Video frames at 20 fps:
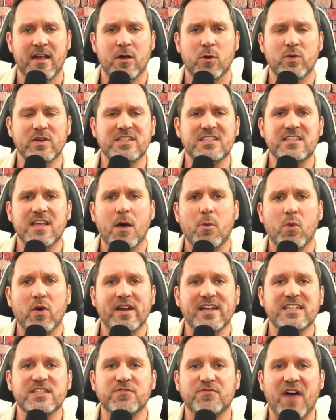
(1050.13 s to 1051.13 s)
When
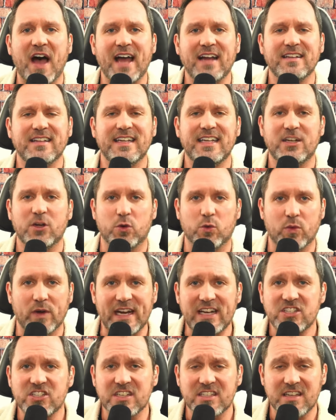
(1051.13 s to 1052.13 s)
someone is finally
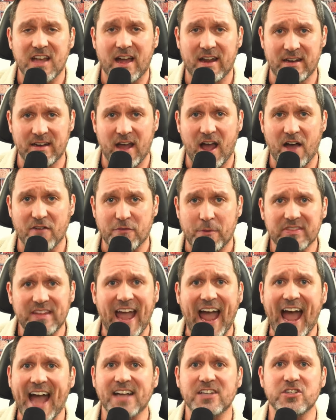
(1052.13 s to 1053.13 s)
courageous enough
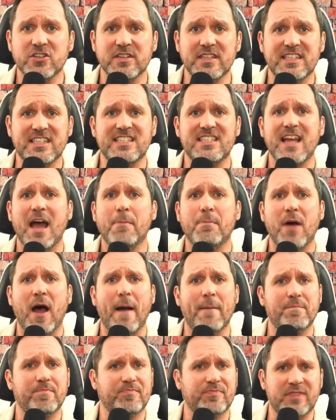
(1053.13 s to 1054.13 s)
to actually step
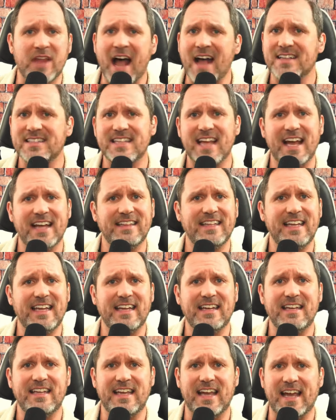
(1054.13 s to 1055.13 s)
up, not sign the
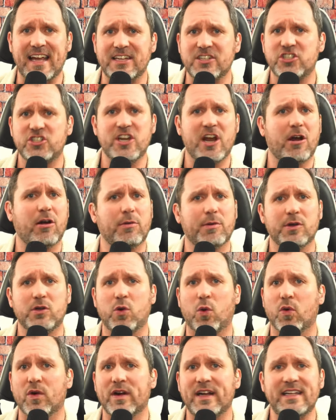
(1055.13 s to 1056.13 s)
NDA, share a
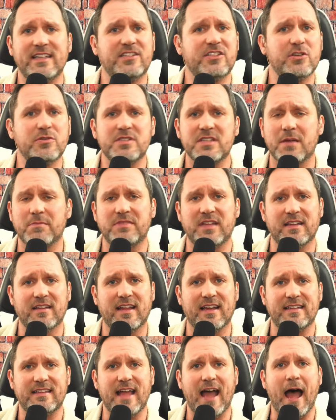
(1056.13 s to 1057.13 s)
recording, do something
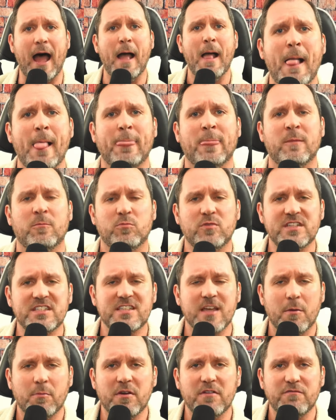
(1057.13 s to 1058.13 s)
like that, when
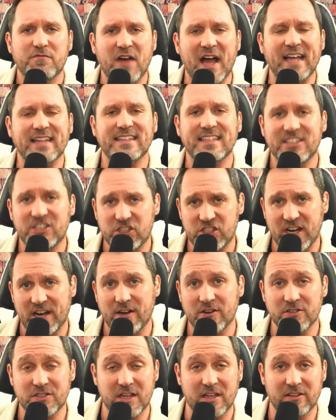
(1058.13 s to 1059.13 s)
someone finally
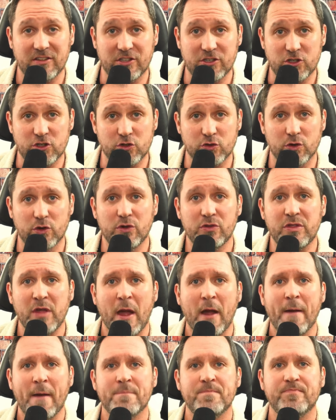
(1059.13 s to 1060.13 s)
shares the truth,
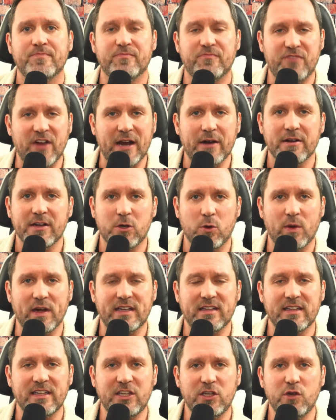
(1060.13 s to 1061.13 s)
very
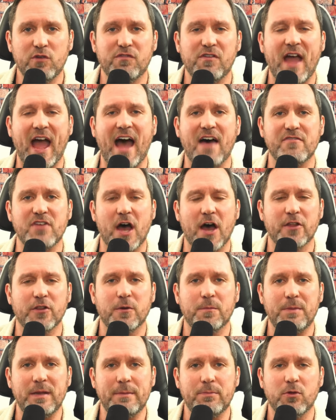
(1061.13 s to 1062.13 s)
quickly you have
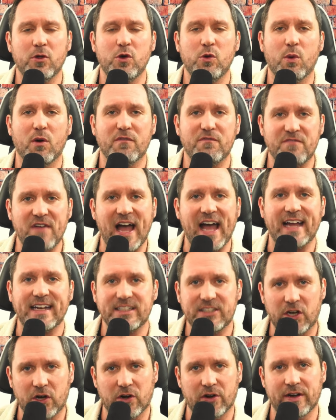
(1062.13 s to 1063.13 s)
other people who will
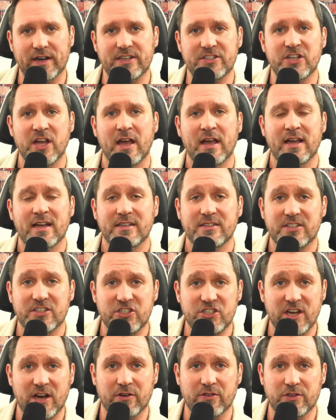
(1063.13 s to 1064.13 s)
find courage to
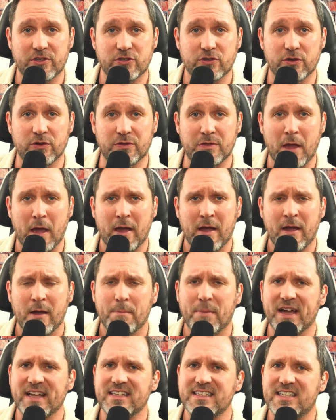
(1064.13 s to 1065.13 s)
share the truth.
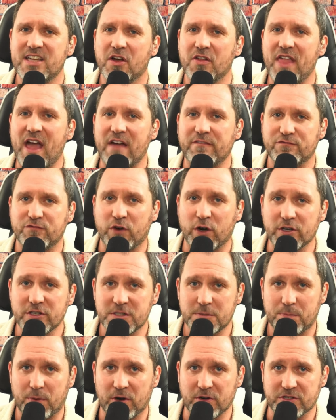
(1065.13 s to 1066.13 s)
But until that
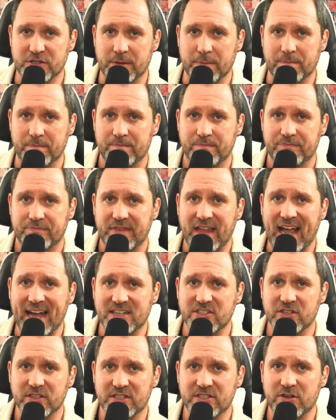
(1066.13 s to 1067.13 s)
first person
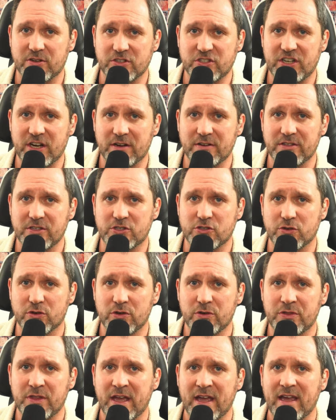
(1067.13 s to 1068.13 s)
actually starts sharing the
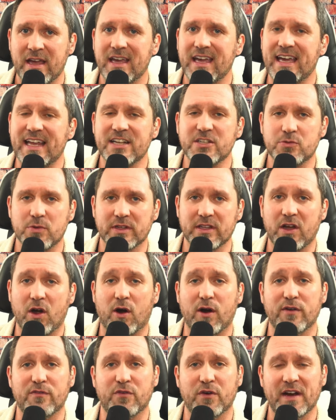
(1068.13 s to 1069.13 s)
truth, it is really
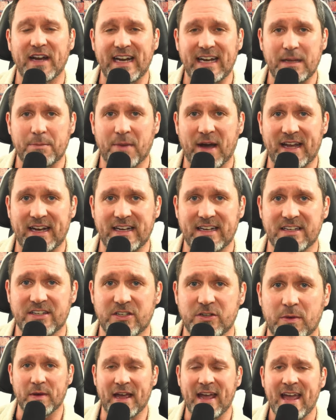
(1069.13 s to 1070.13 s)
hard for anybody to
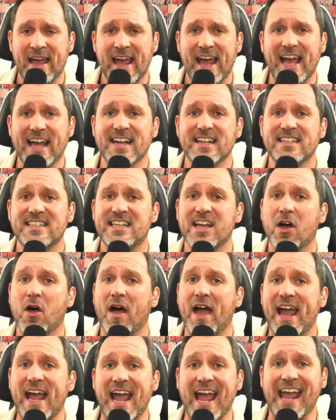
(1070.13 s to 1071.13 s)
do it. And
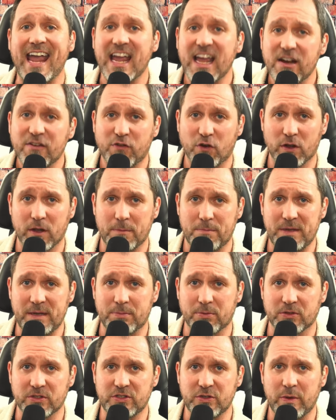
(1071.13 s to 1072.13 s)
until a handful of
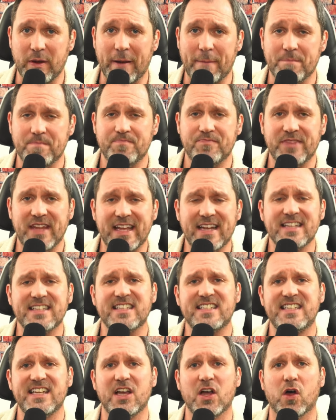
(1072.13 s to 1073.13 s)
people do it, it is
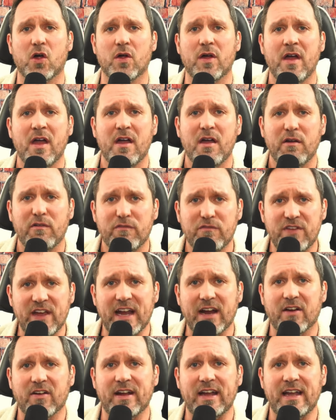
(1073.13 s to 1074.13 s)
still
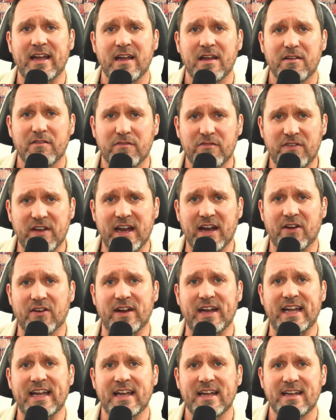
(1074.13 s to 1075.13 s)
very,
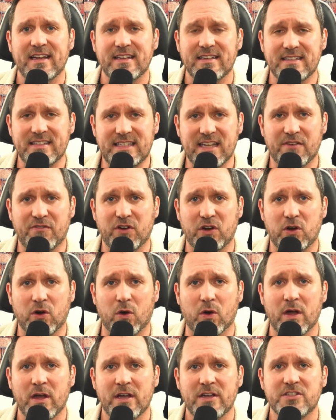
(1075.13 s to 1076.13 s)
very
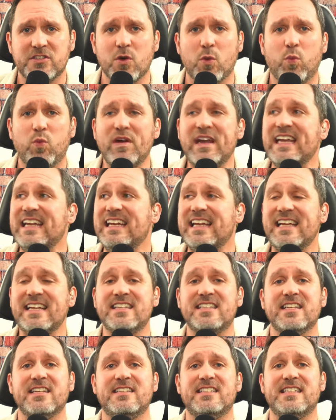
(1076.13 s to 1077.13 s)
difficult. So we
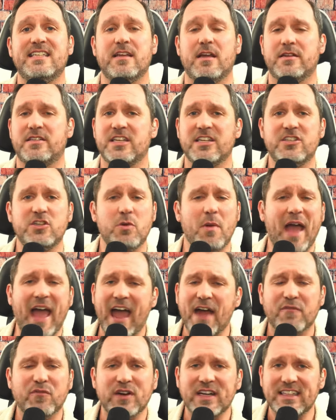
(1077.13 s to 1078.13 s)
need to do
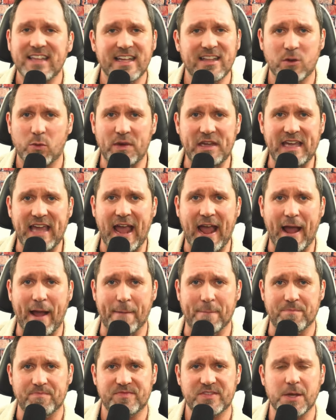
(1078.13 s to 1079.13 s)
everything that we
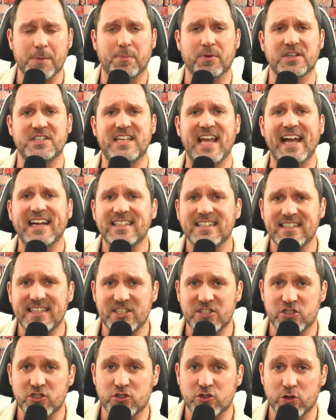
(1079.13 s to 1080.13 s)
can to protect
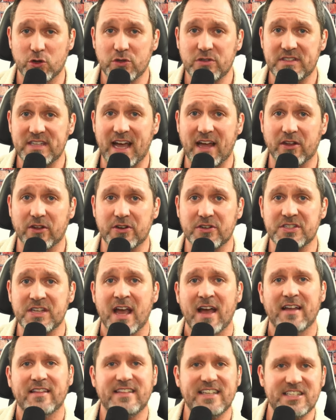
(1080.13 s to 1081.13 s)
these truth tellers,
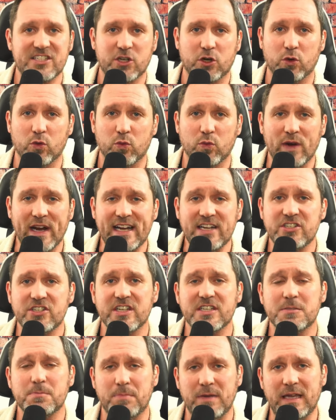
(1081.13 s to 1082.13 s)
these
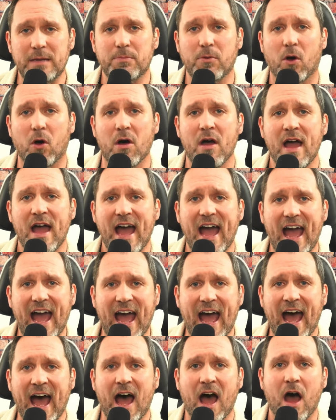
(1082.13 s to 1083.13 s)
courageous people
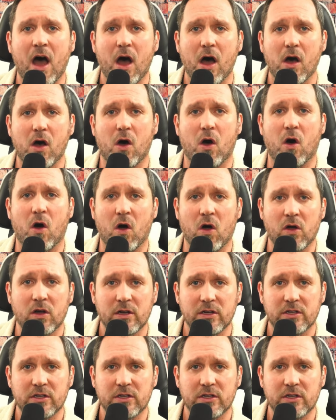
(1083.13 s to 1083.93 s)
at all